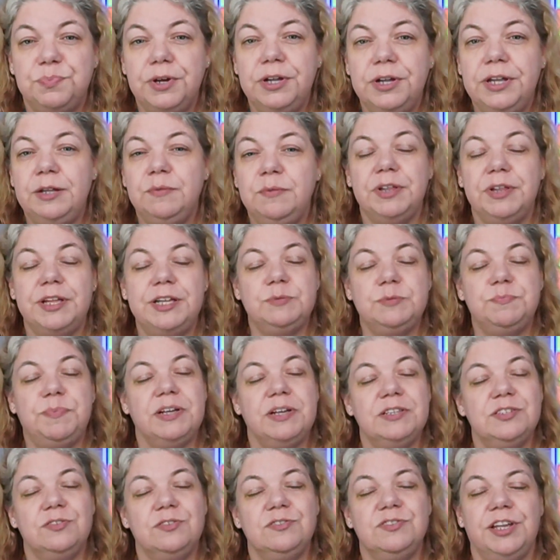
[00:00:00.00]
in place
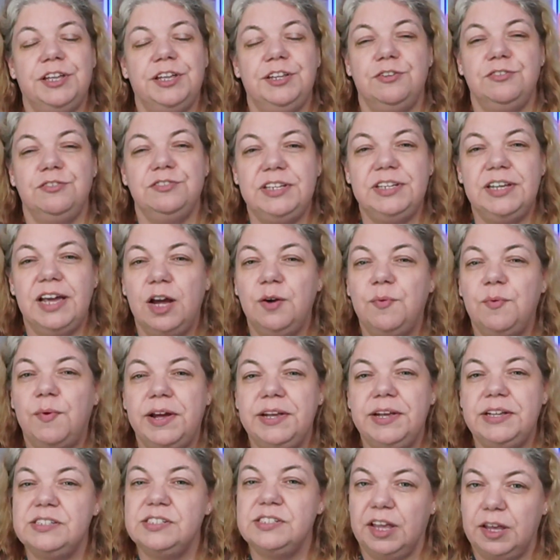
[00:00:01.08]
puzzles in your
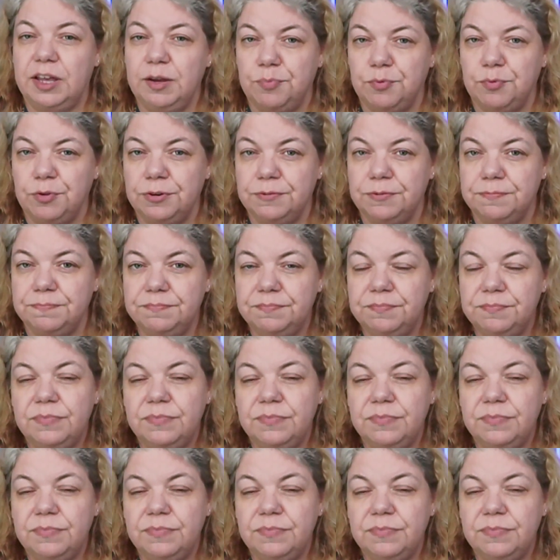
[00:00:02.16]
DIY escape room.